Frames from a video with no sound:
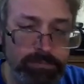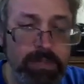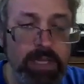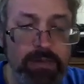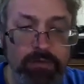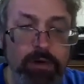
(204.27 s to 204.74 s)

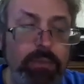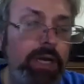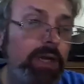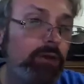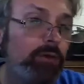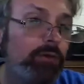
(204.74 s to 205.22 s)
So
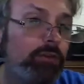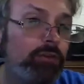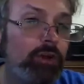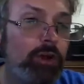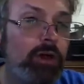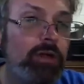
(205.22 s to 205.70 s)
to
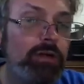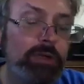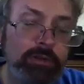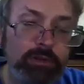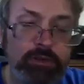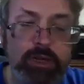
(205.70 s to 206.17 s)
install, in
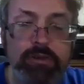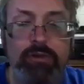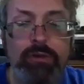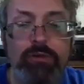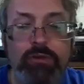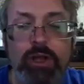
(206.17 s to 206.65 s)
this case, to
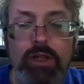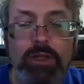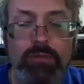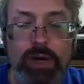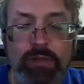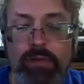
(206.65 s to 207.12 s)
install it
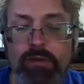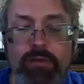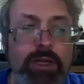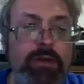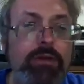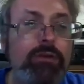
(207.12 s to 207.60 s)
rather than
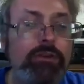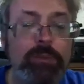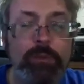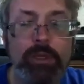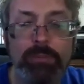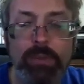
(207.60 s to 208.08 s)
download
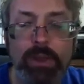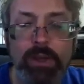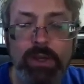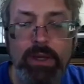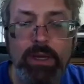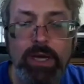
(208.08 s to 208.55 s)
something,
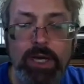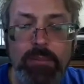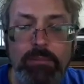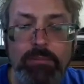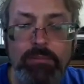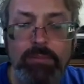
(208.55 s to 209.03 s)

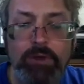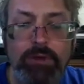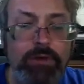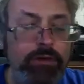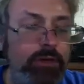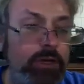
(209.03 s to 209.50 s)
you're
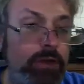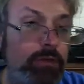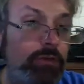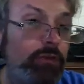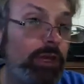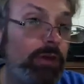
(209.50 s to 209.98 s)
just going to use
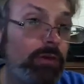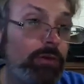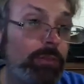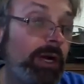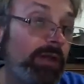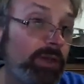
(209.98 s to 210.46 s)
standard
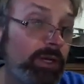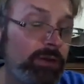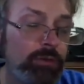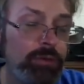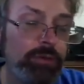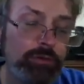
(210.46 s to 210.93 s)
Python
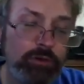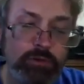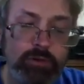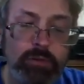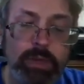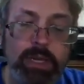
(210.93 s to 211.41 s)
tools, because
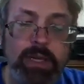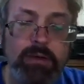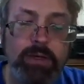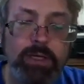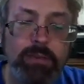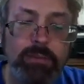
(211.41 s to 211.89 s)
the main
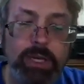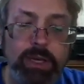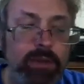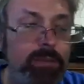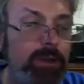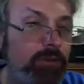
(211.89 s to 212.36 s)

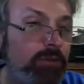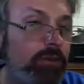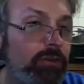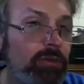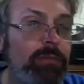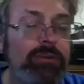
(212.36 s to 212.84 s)

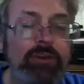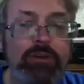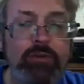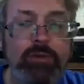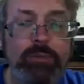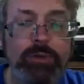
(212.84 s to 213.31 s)
system is
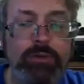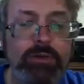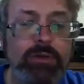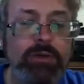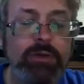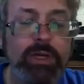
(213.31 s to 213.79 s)
actually built
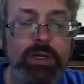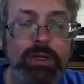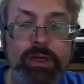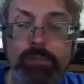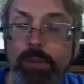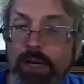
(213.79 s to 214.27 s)
in
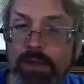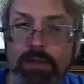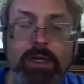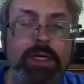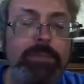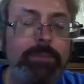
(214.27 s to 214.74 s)

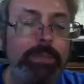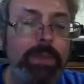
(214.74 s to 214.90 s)
Python.